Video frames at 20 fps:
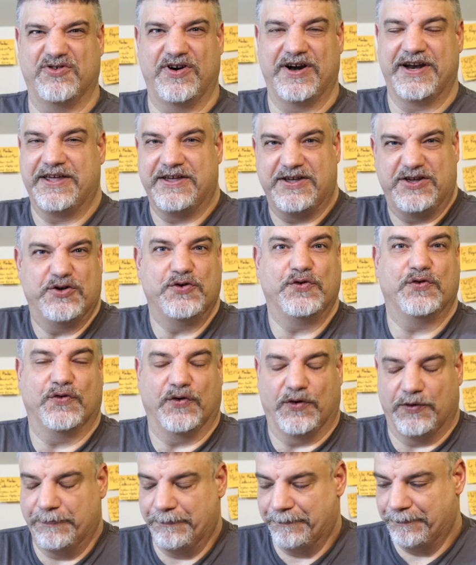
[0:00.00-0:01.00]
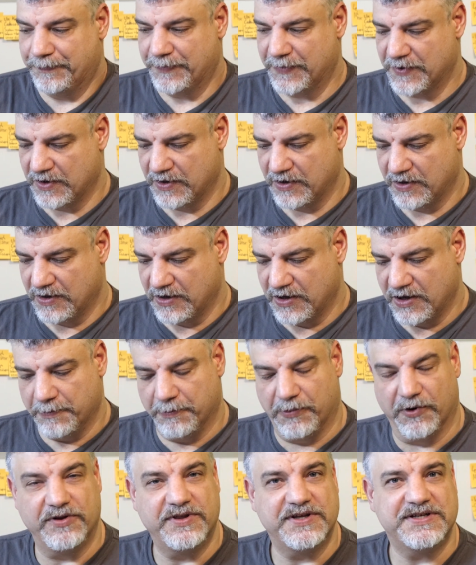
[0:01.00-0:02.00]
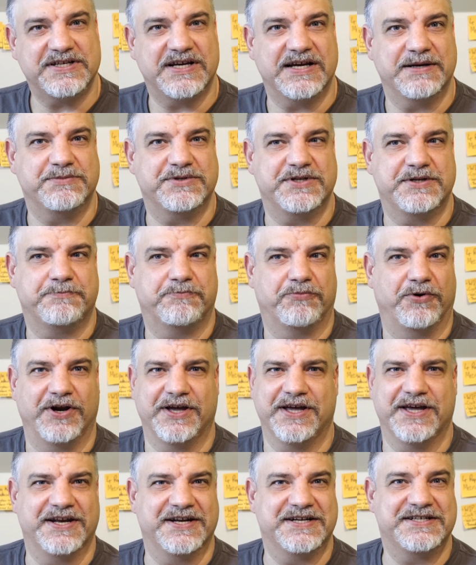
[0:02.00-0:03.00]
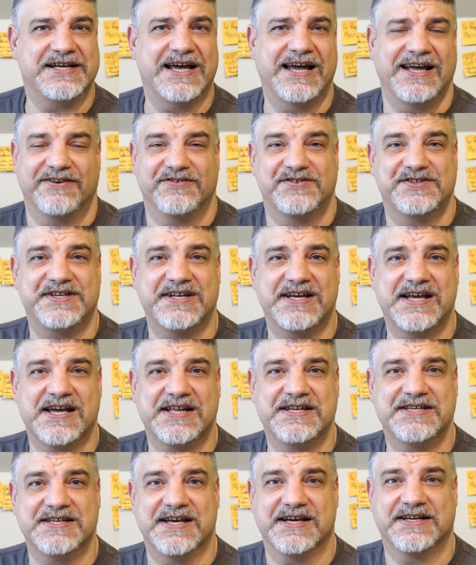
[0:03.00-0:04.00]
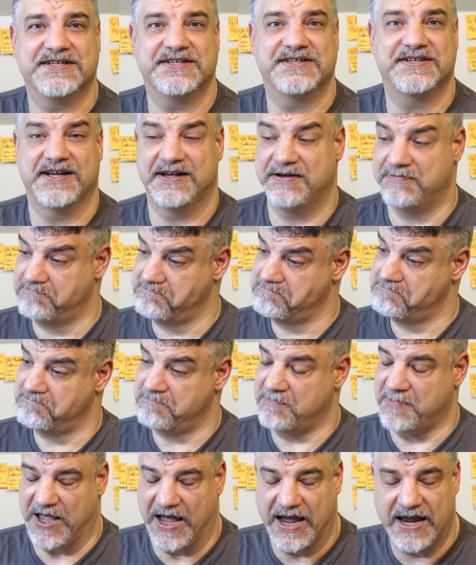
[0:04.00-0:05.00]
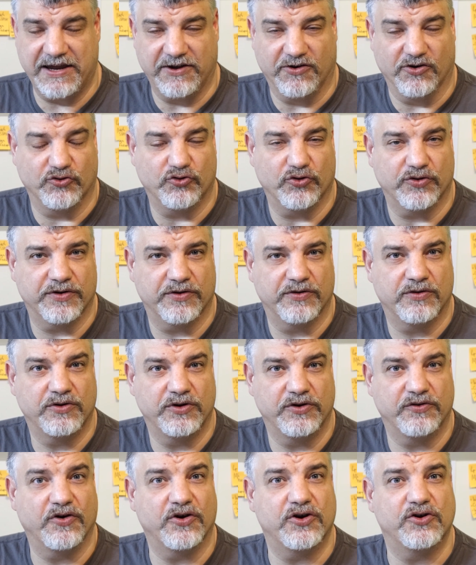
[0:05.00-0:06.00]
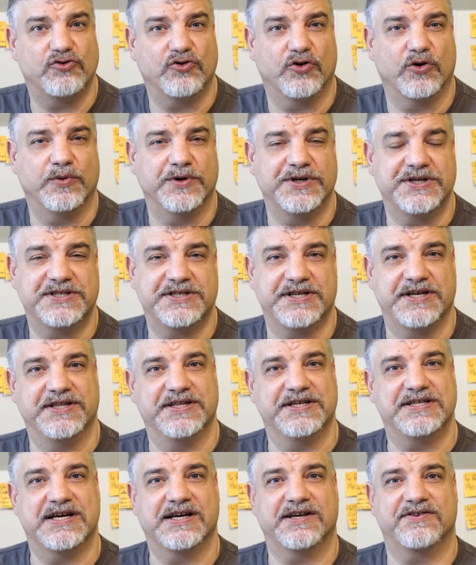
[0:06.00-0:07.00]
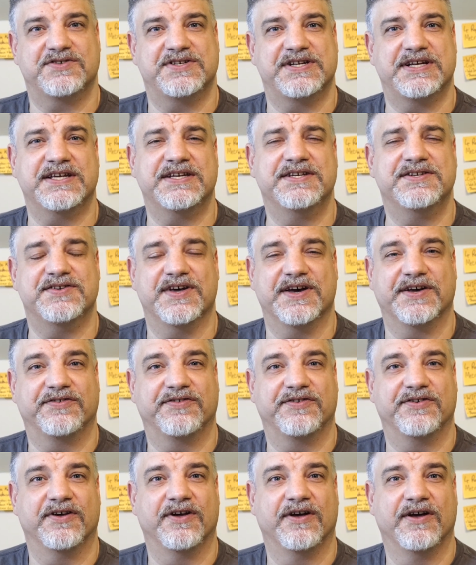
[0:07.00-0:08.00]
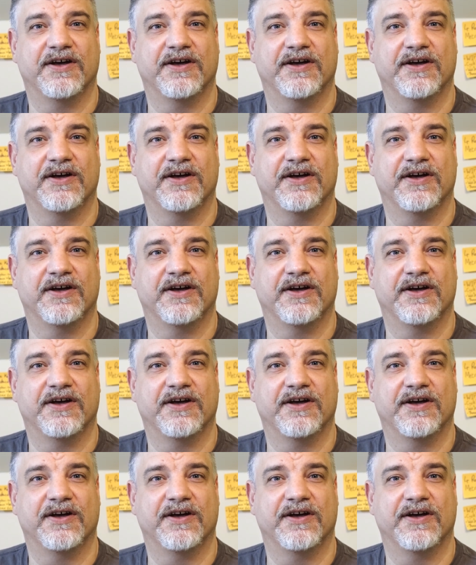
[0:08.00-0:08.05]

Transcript: really useful. But other times you'd bring in a tank of stick insects and say, hey, you've got to draw what you see in the tank of stick insects.